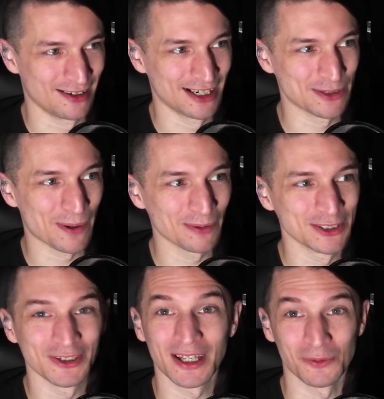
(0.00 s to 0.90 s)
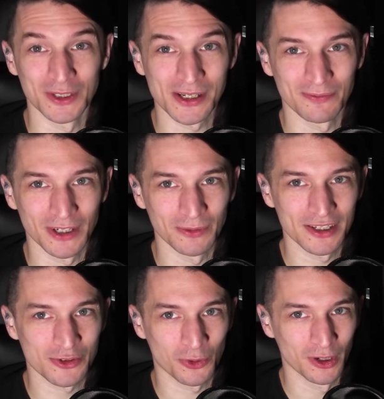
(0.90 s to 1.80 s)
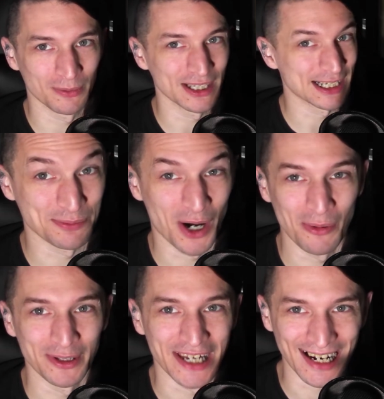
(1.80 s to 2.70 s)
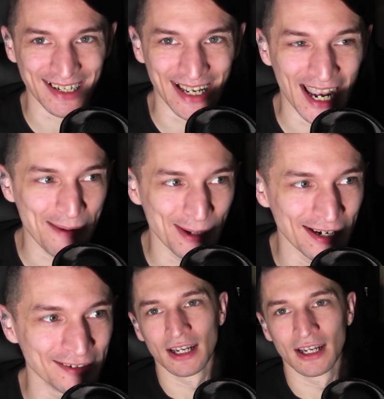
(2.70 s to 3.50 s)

I should probably do that once I'm done with this recording, but that's probably not gonna happen.